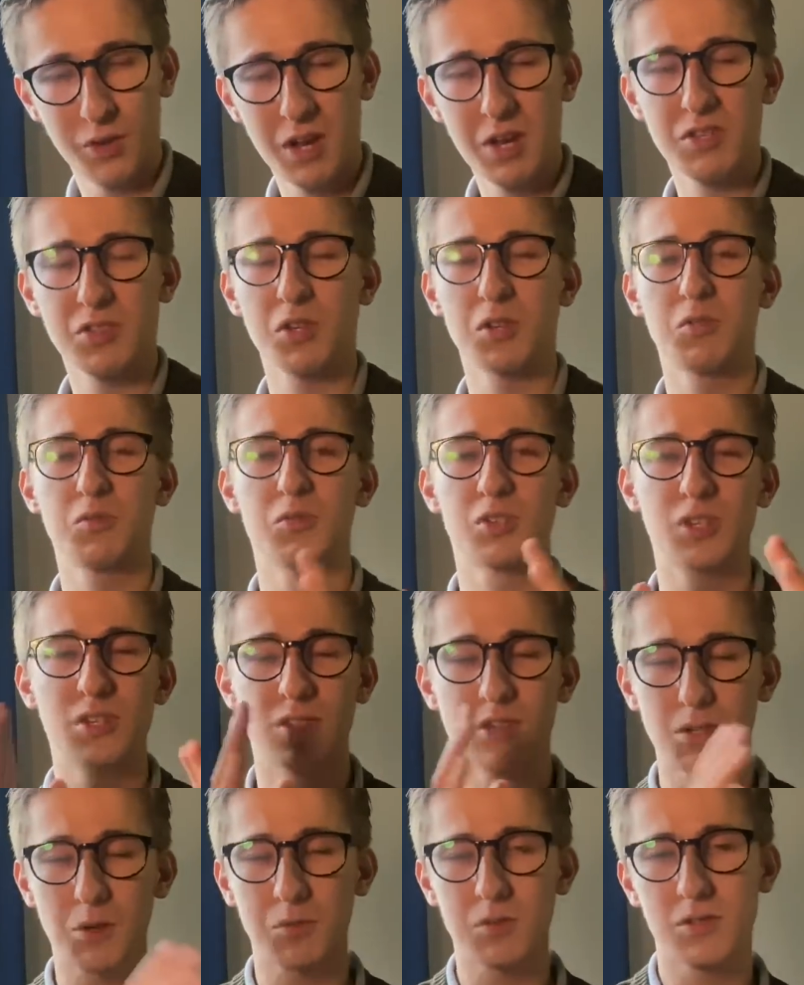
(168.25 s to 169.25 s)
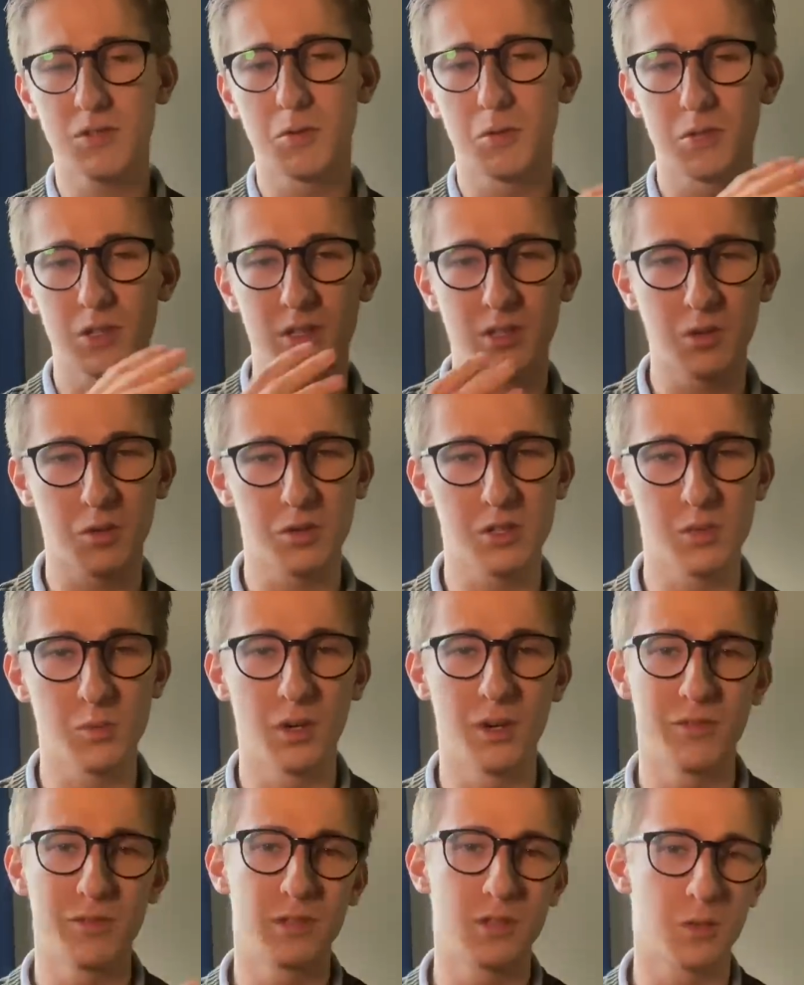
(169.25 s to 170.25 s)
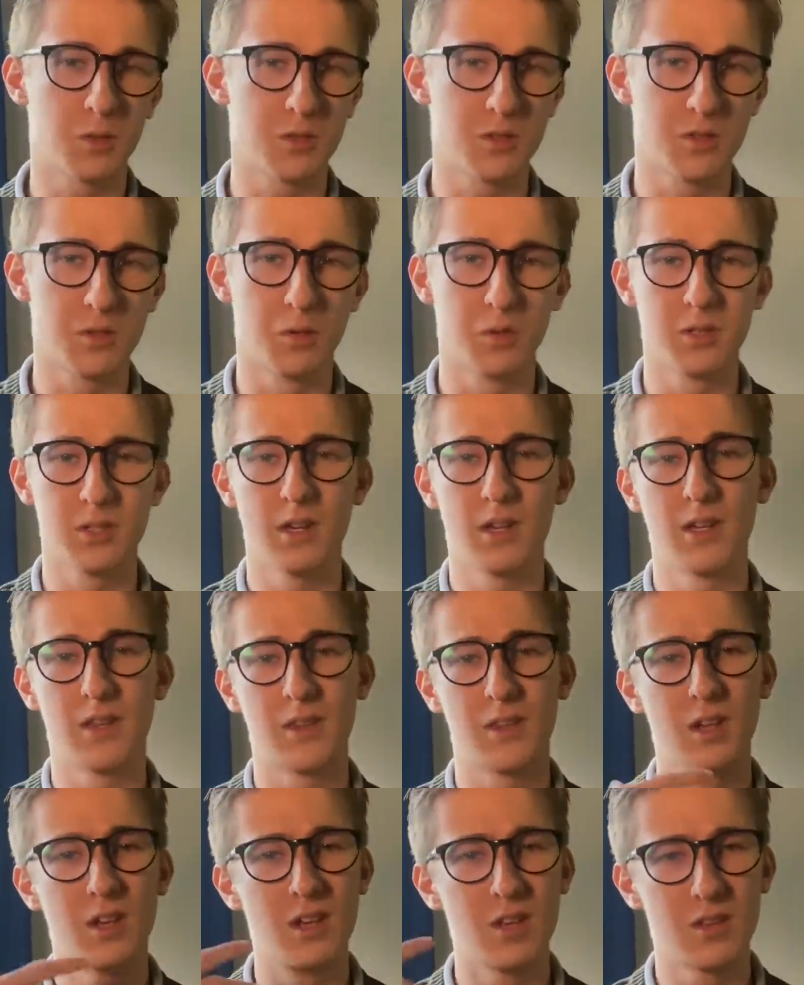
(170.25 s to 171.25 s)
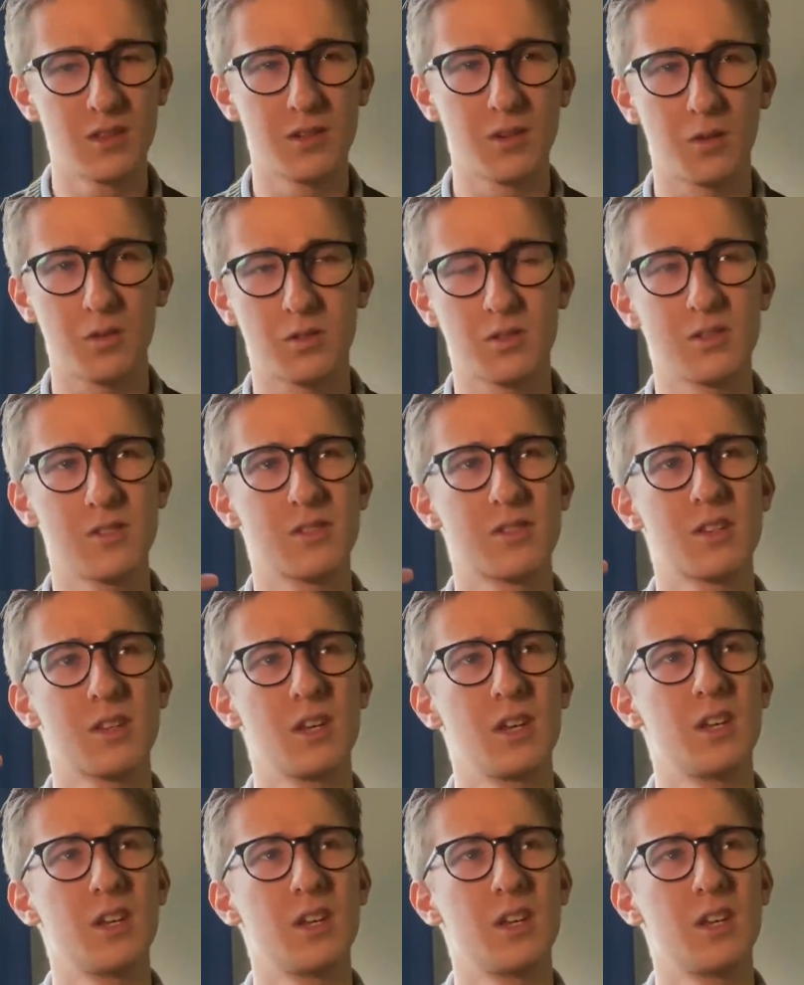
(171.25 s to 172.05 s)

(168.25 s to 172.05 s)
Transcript: So she's the Doctor's daughter, the Doctor's wife, and the Doctor's daughter, and the Doctor's